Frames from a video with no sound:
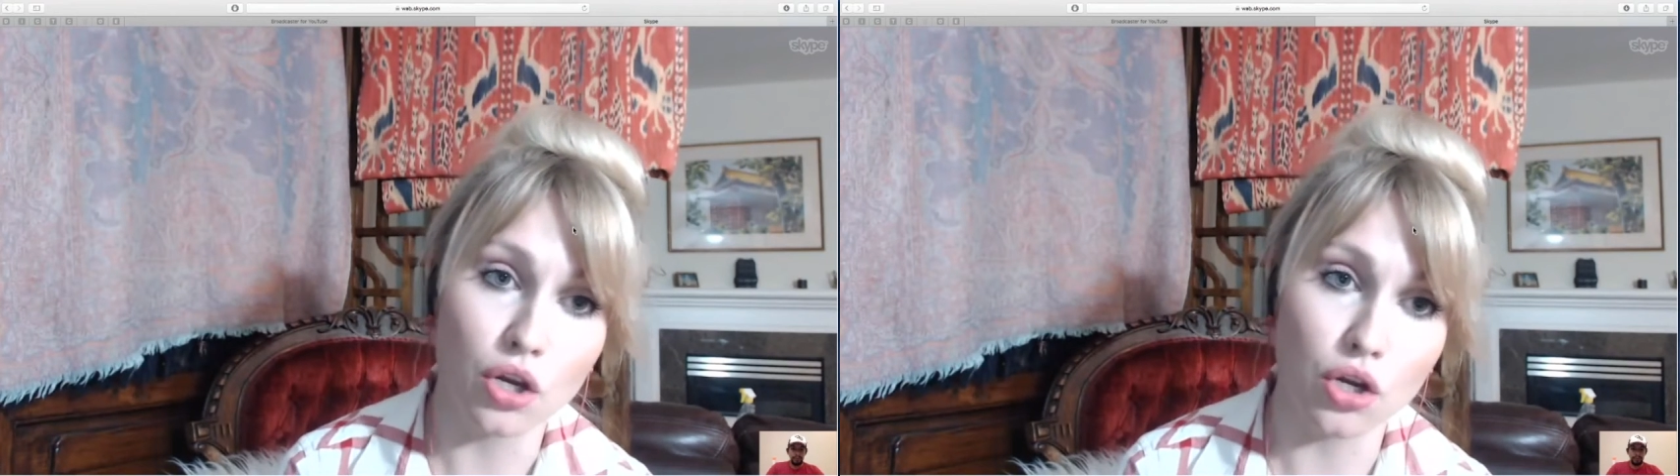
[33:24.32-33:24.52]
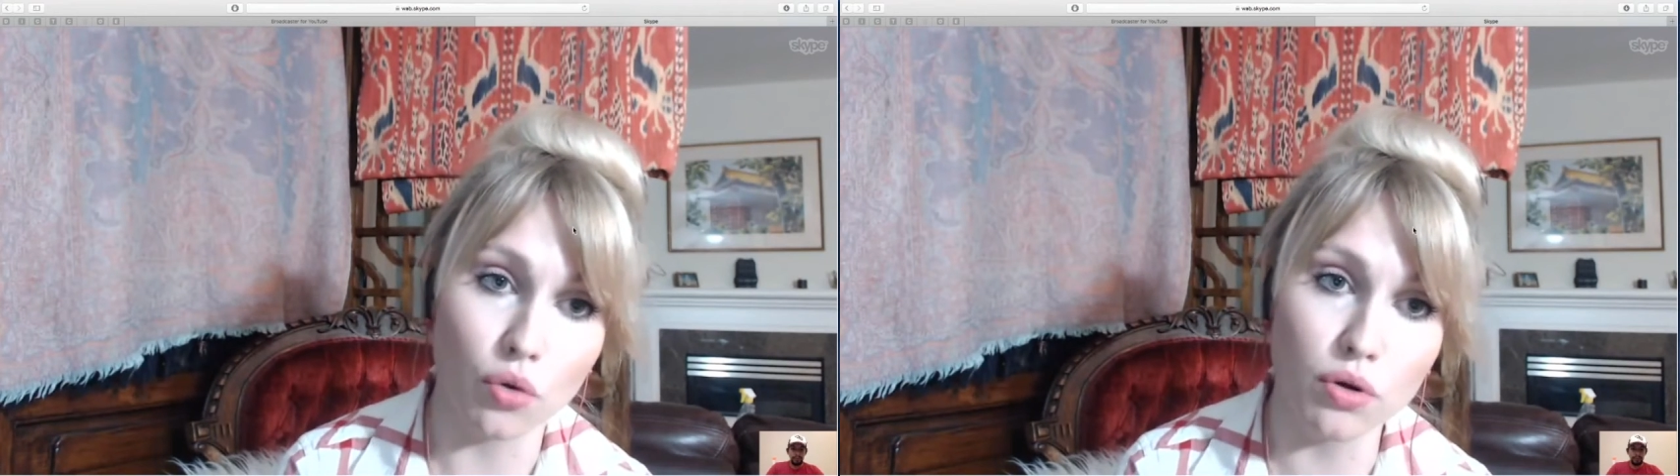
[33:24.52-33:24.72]

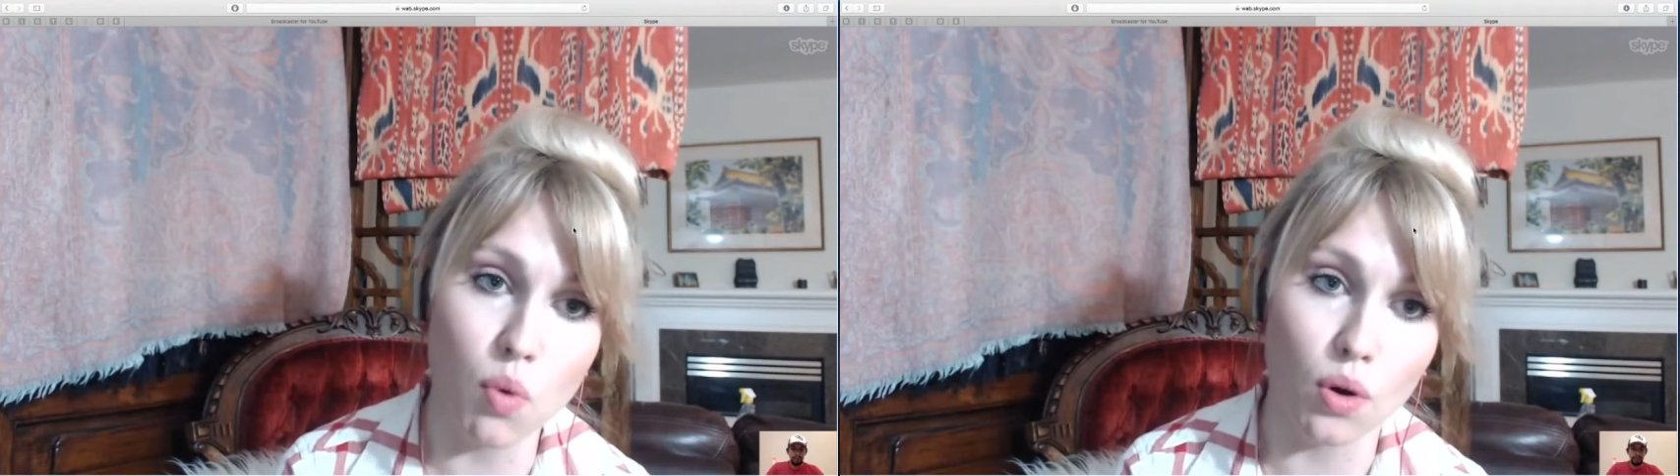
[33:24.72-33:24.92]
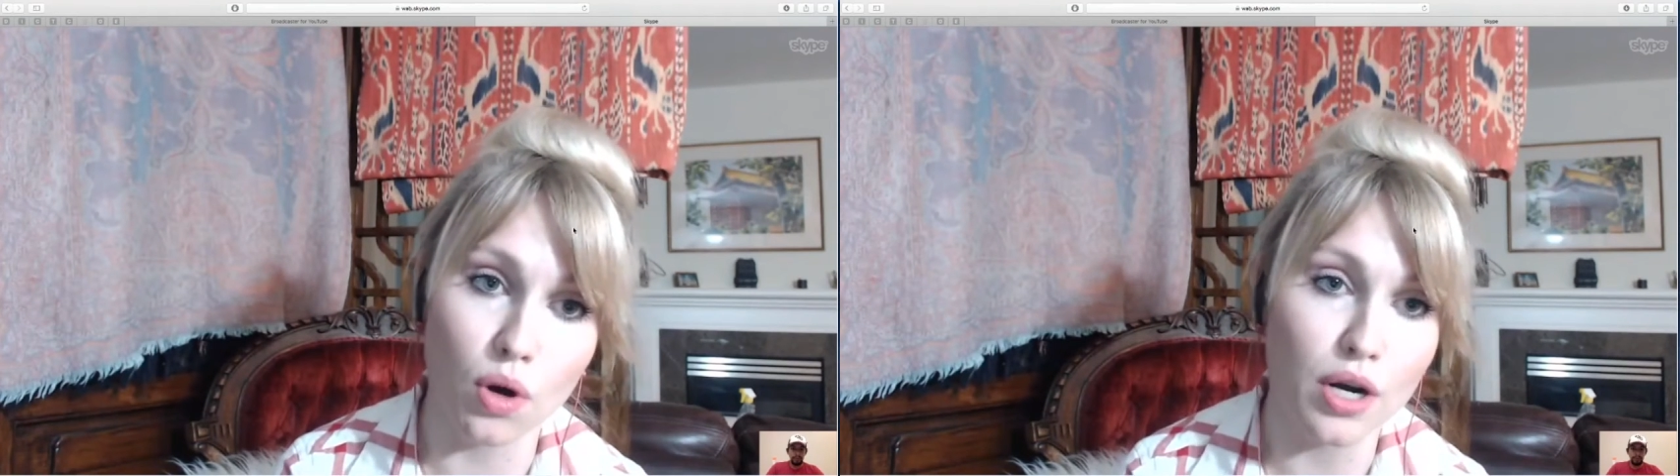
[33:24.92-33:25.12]
go to
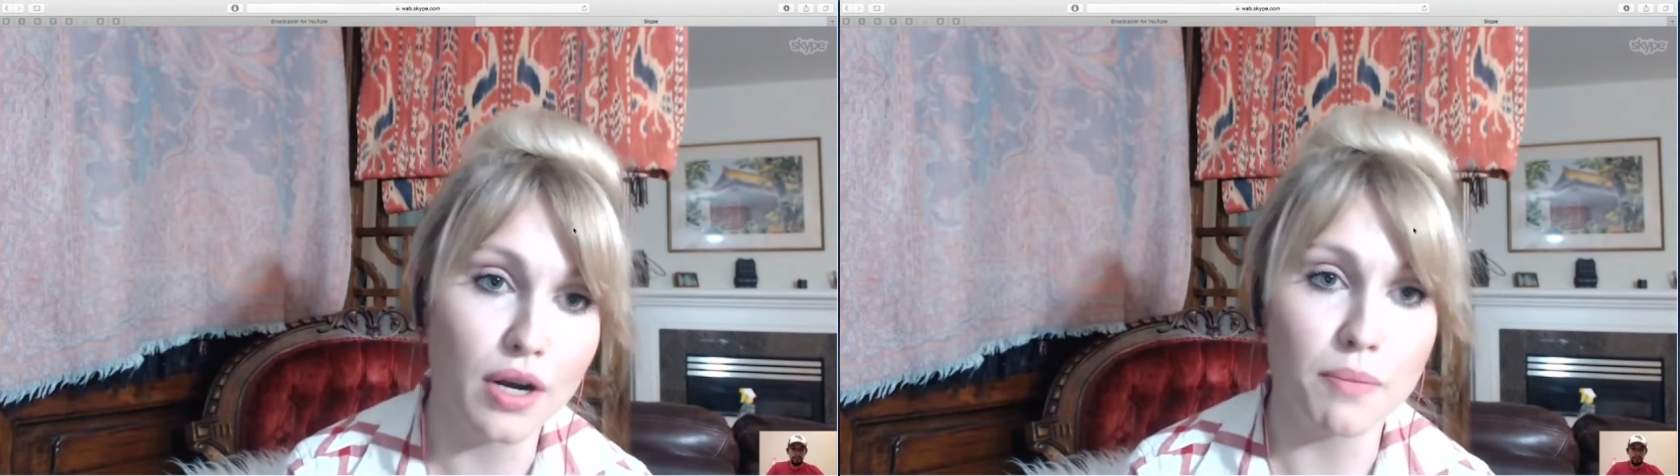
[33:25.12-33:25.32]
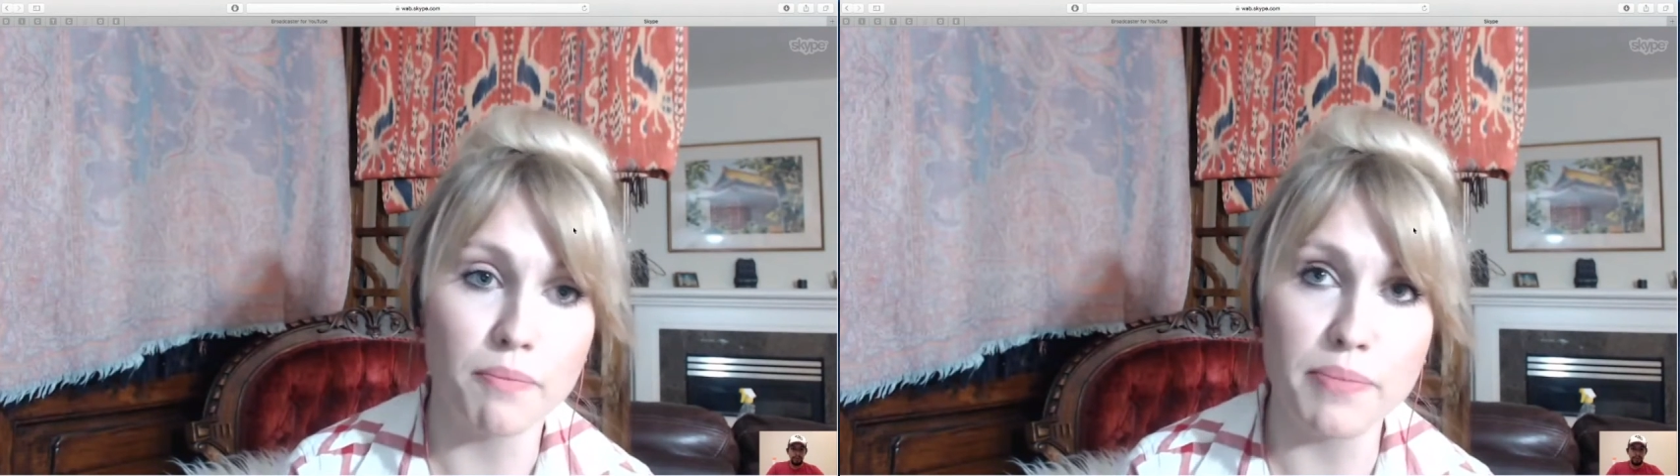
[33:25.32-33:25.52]
war,
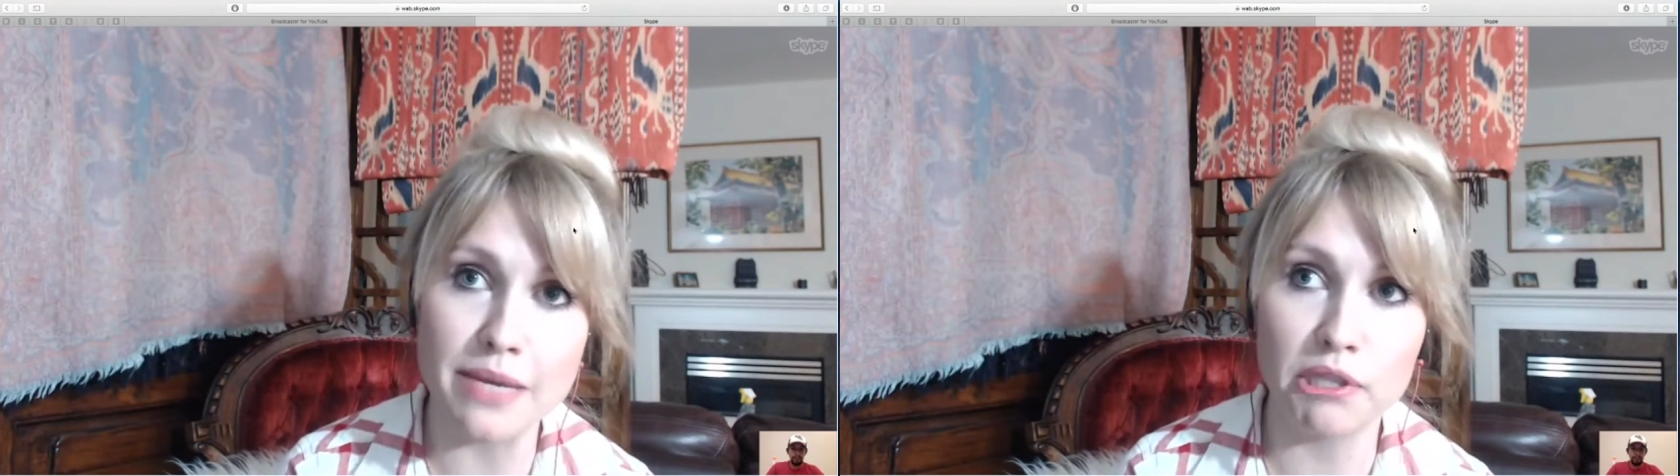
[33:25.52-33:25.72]
be